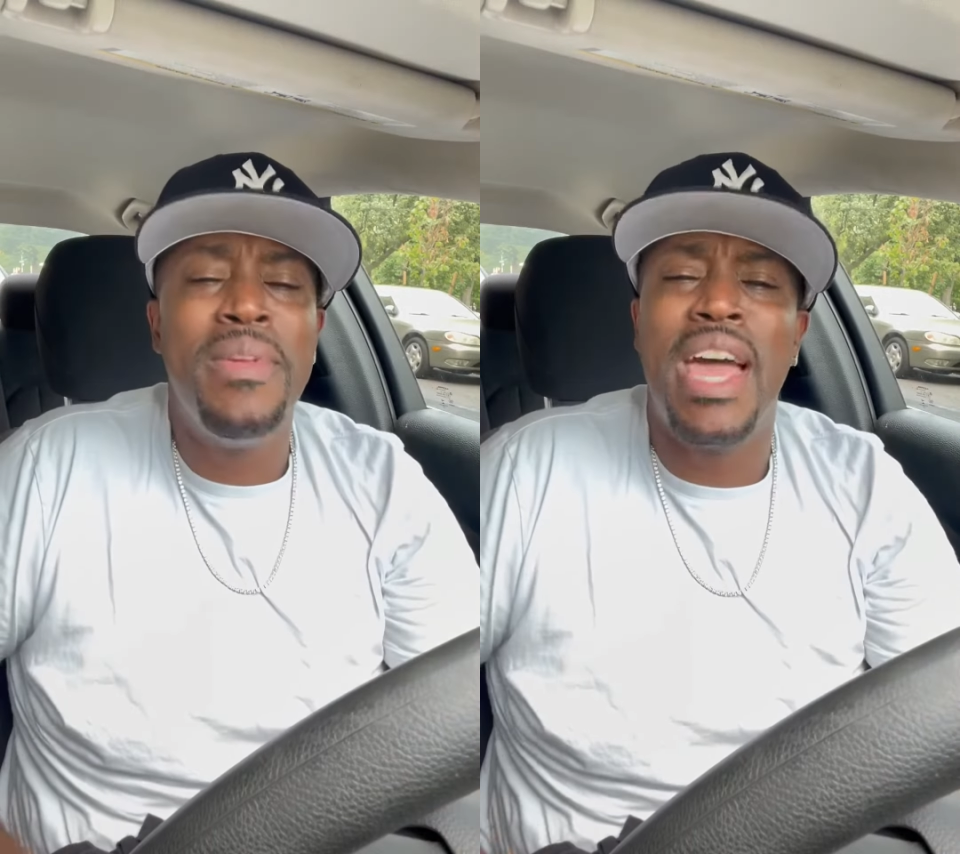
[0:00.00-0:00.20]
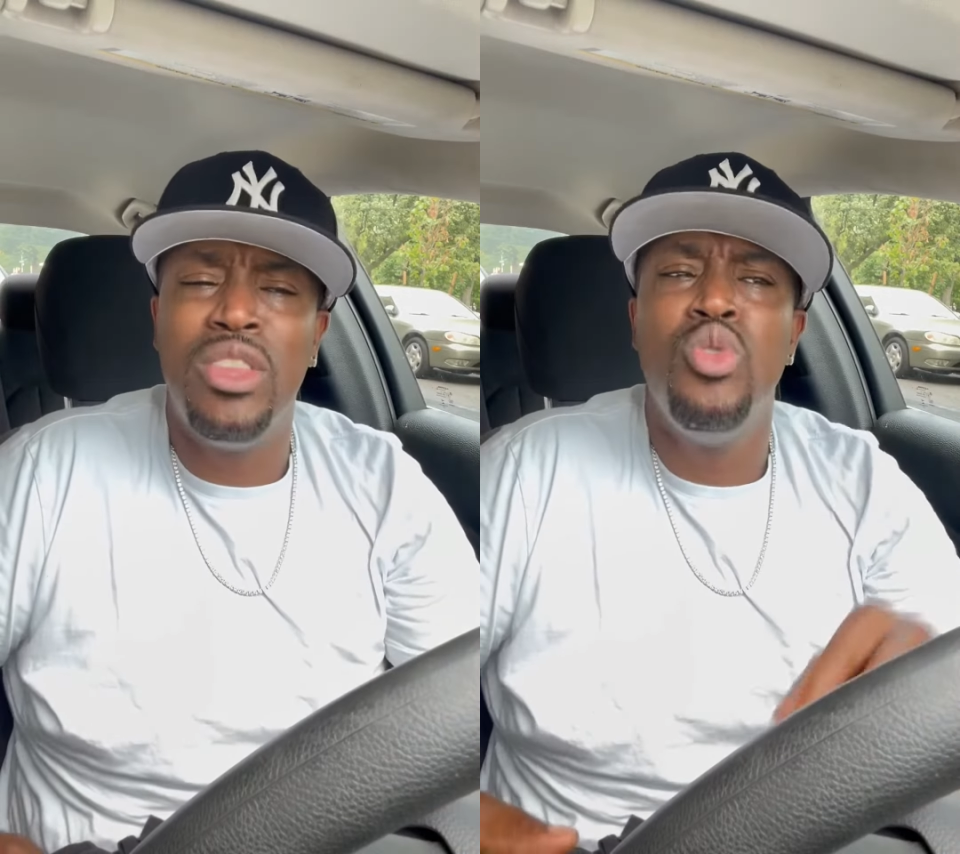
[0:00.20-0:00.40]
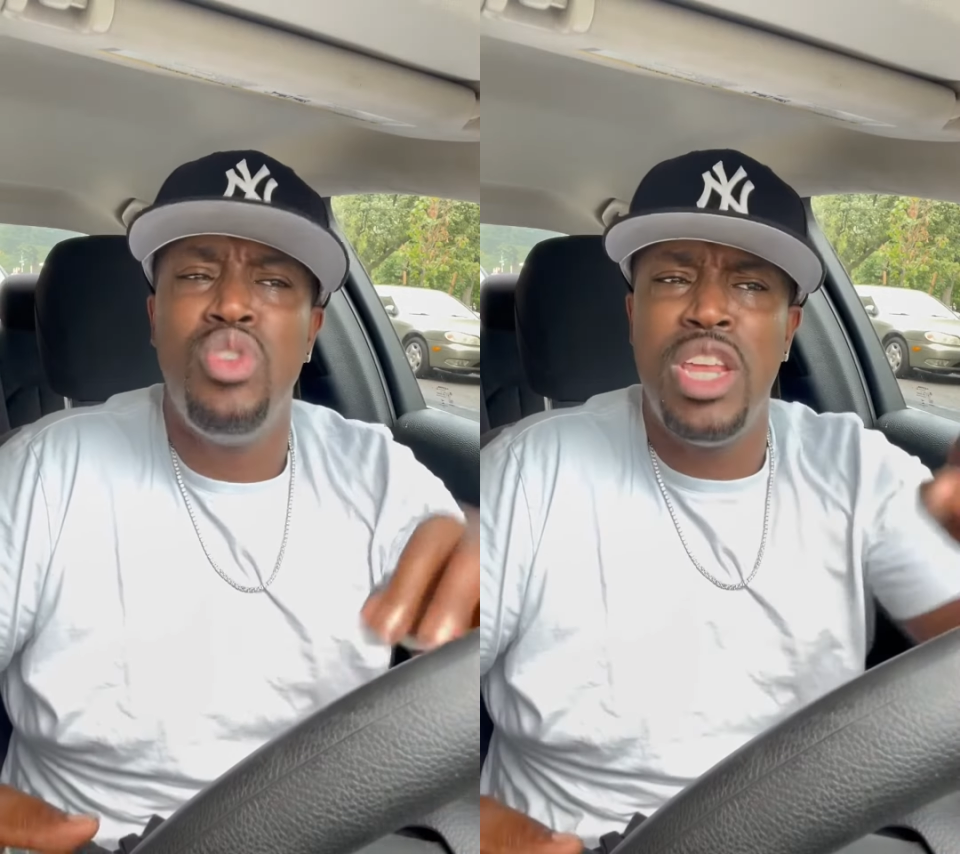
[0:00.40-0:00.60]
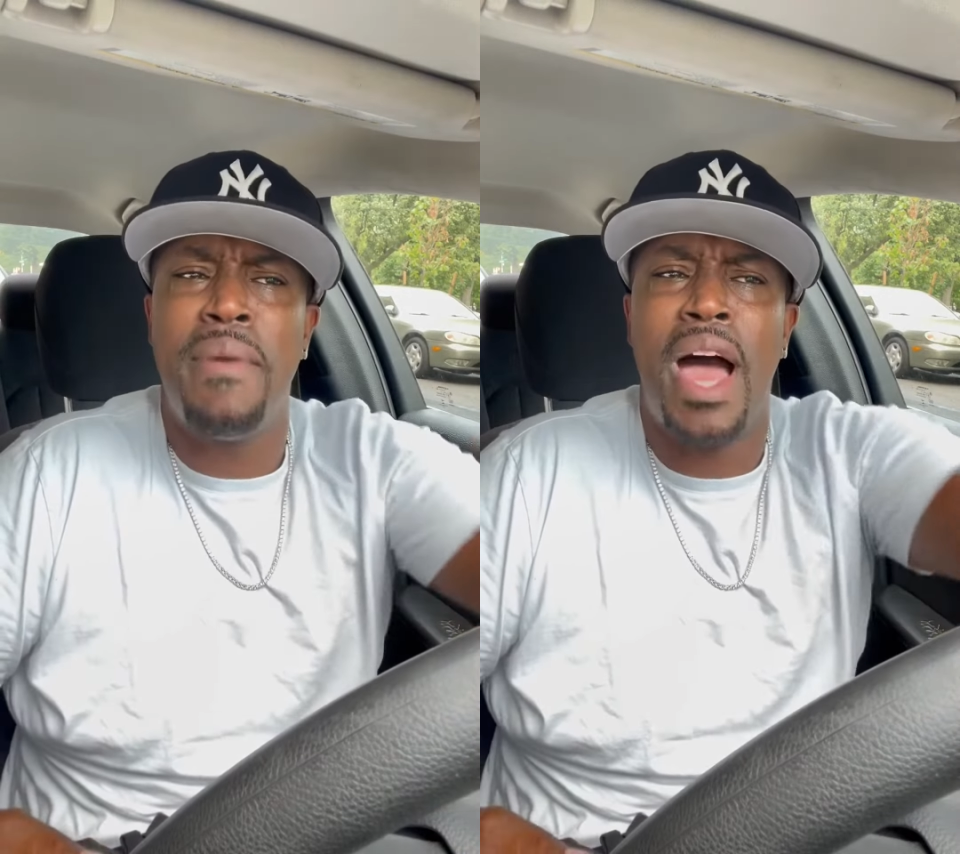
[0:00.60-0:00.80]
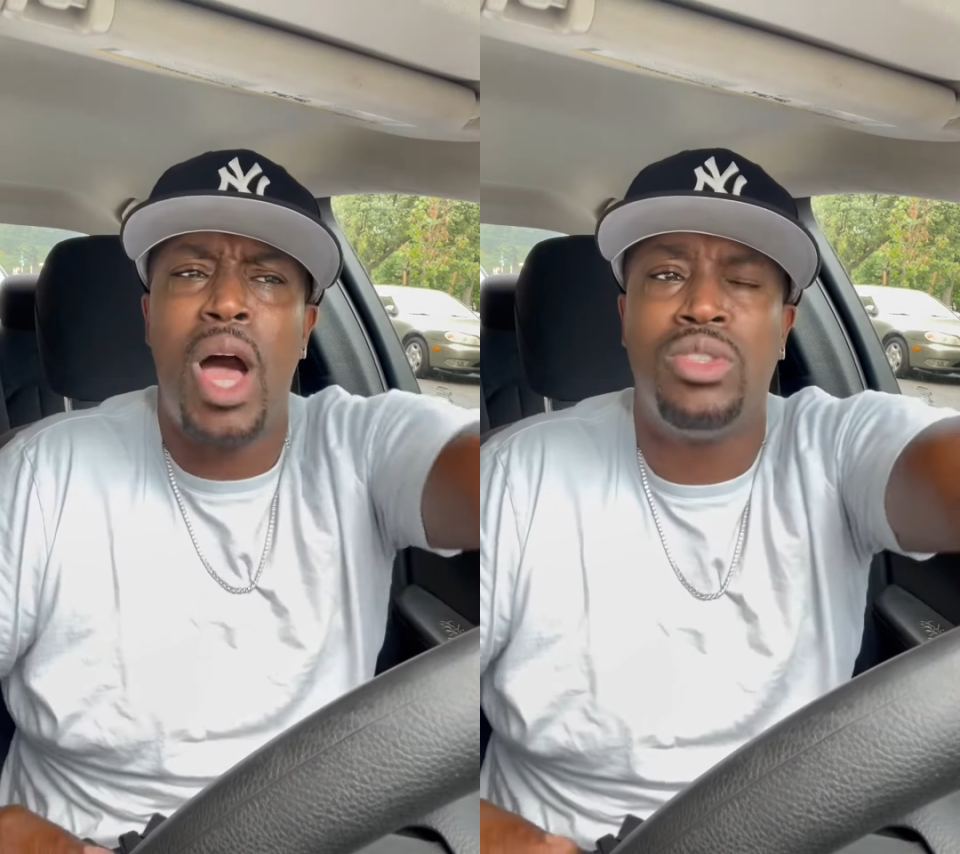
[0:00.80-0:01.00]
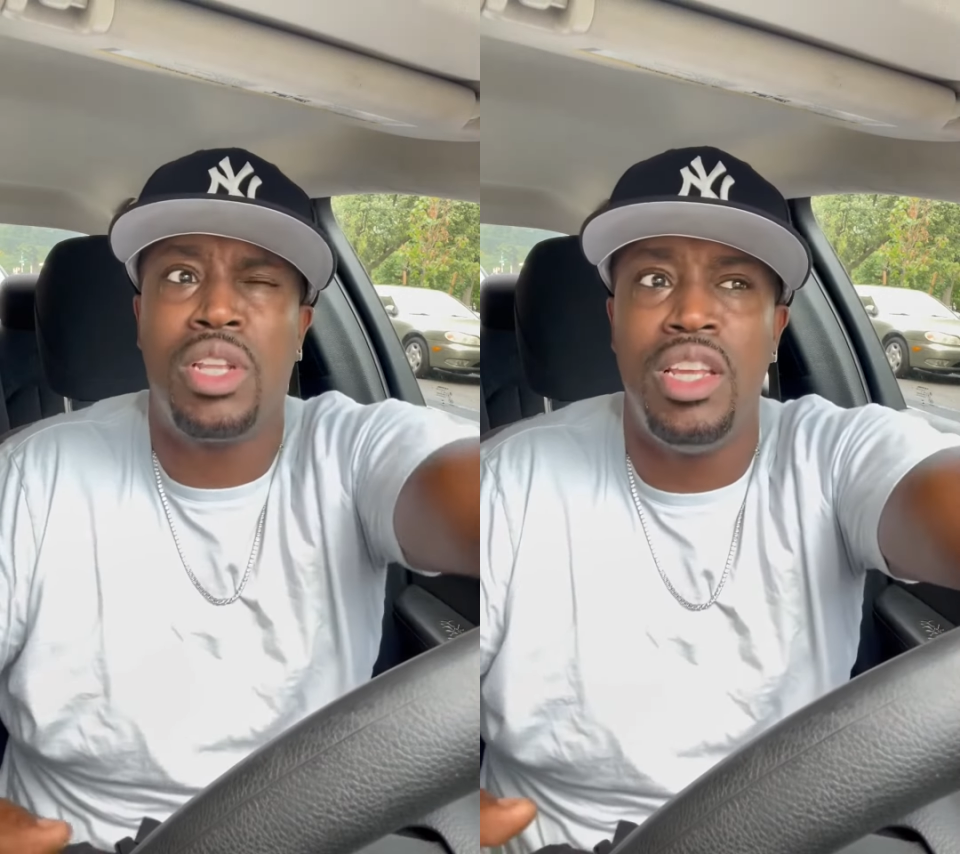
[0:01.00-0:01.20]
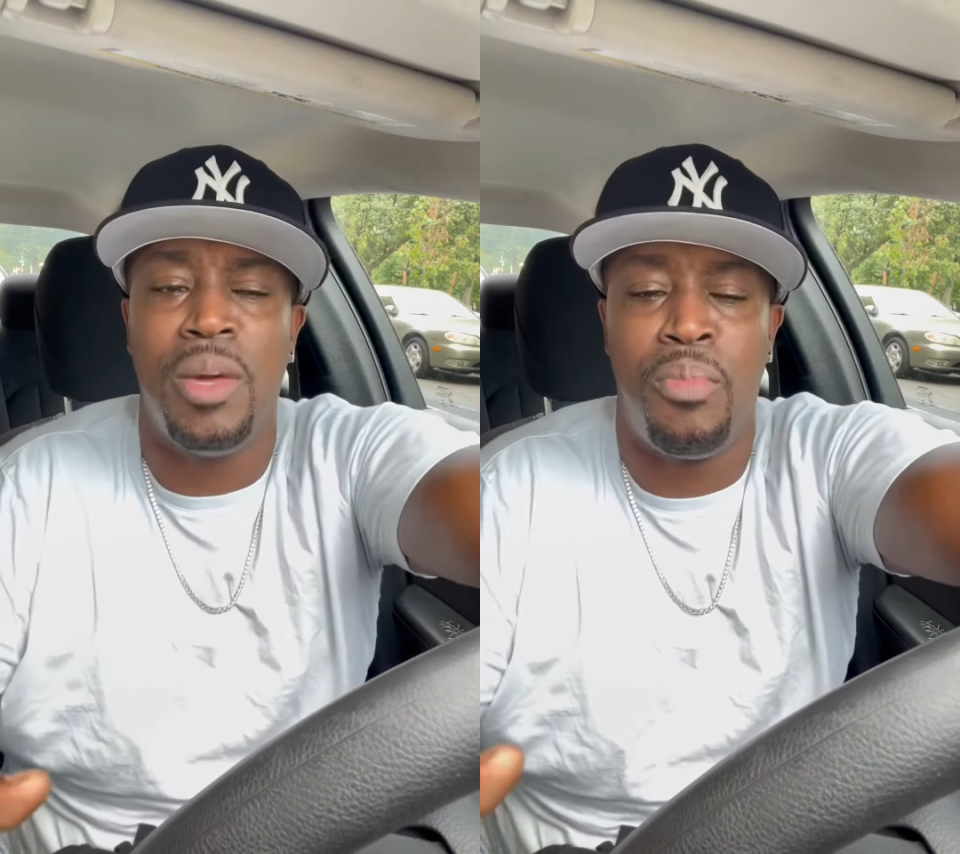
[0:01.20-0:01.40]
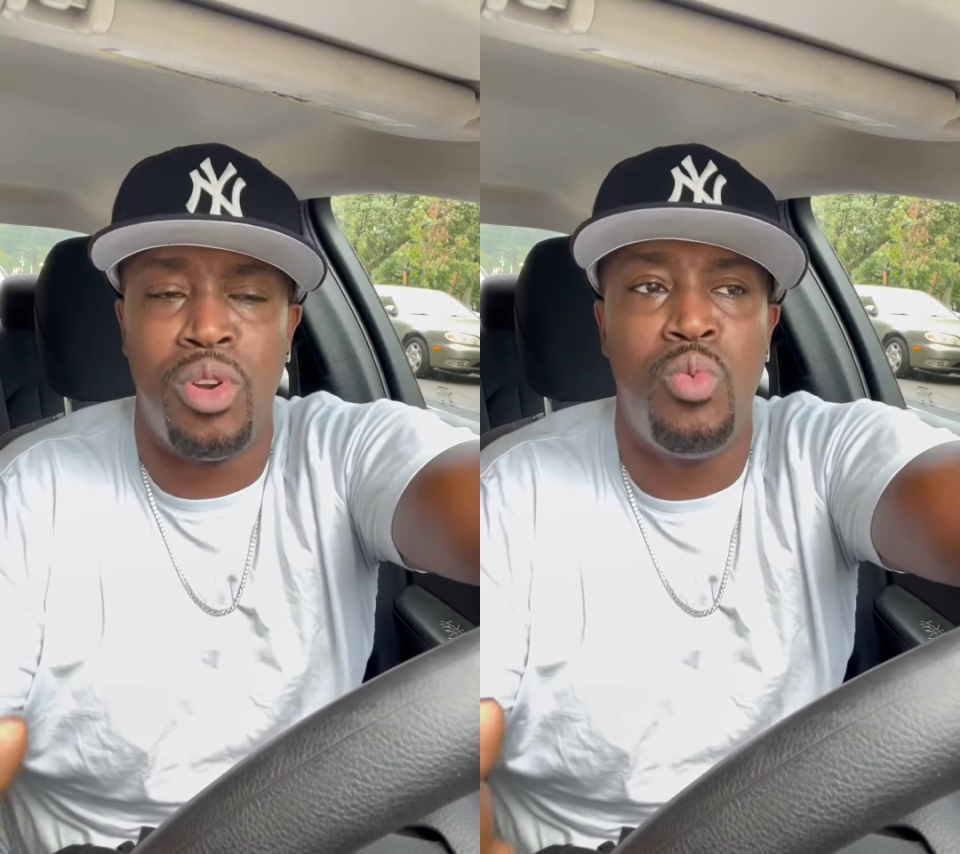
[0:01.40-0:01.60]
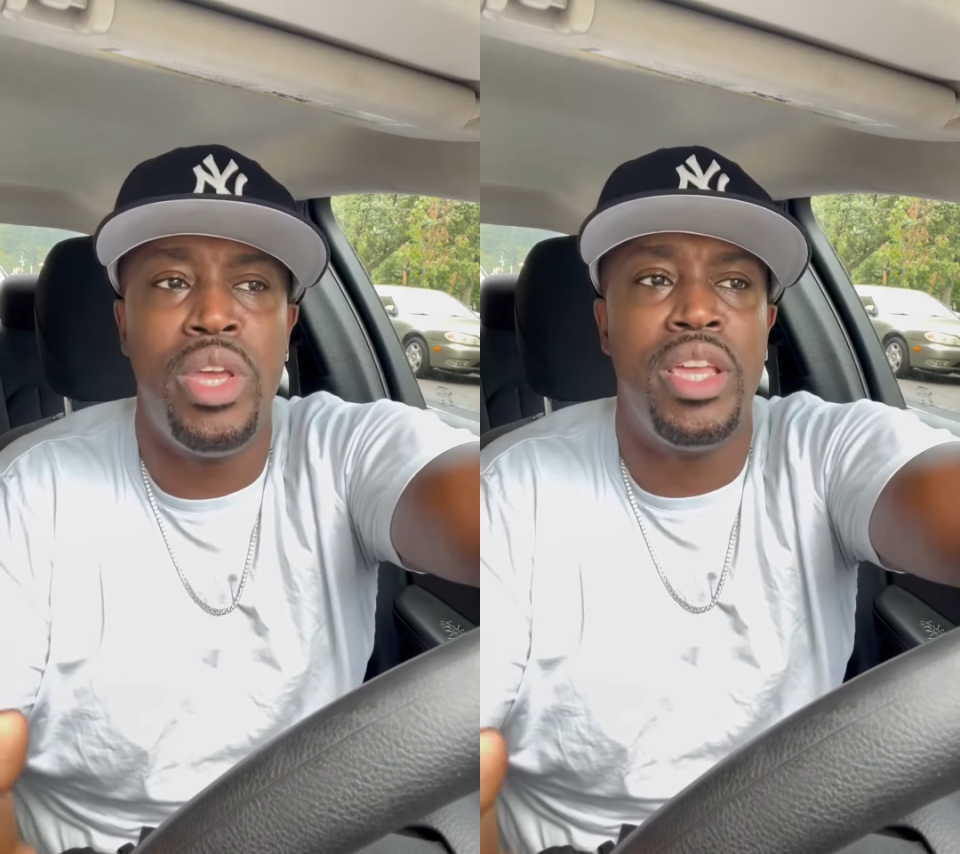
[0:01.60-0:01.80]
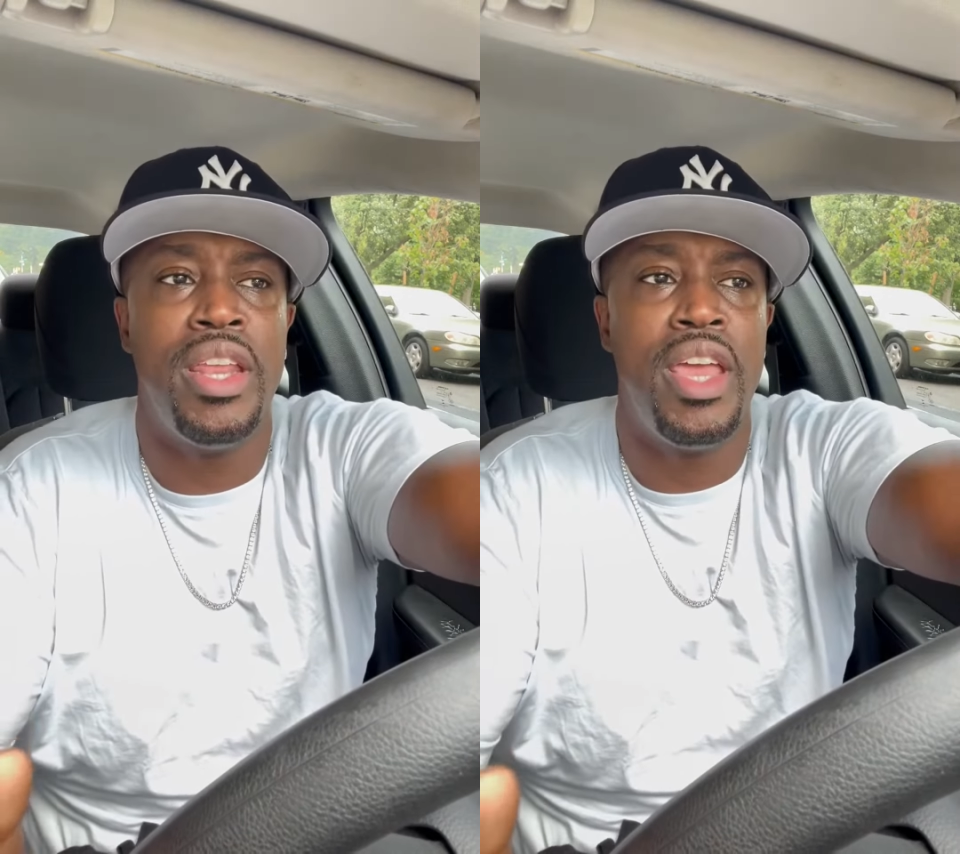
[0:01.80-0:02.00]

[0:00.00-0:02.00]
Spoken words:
Me, I do need my house cleaned up on the weekend.